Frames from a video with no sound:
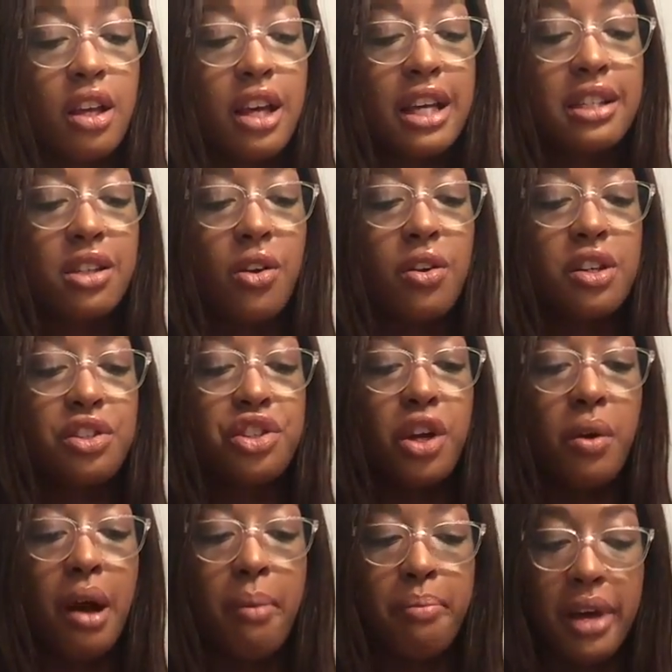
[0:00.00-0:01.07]
it's going to show
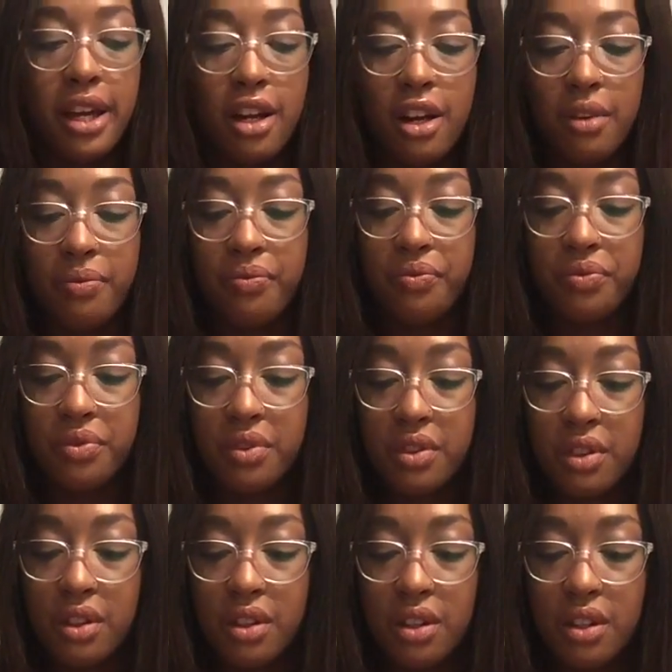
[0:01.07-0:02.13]
up better.
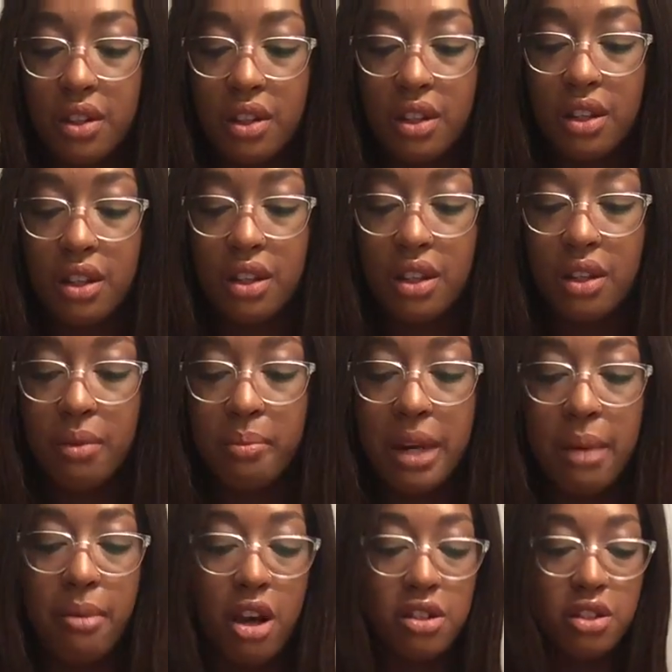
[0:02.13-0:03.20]
But
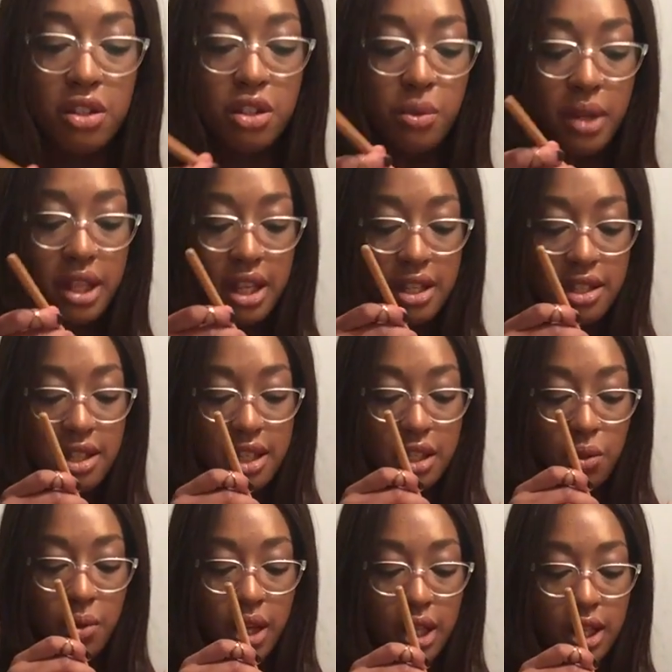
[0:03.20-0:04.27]
I'm also doing this as
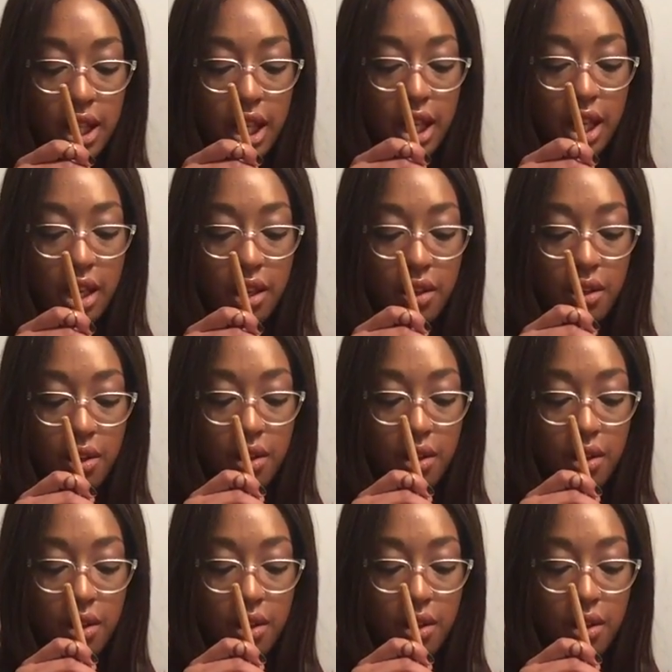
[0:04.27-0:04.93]
quickly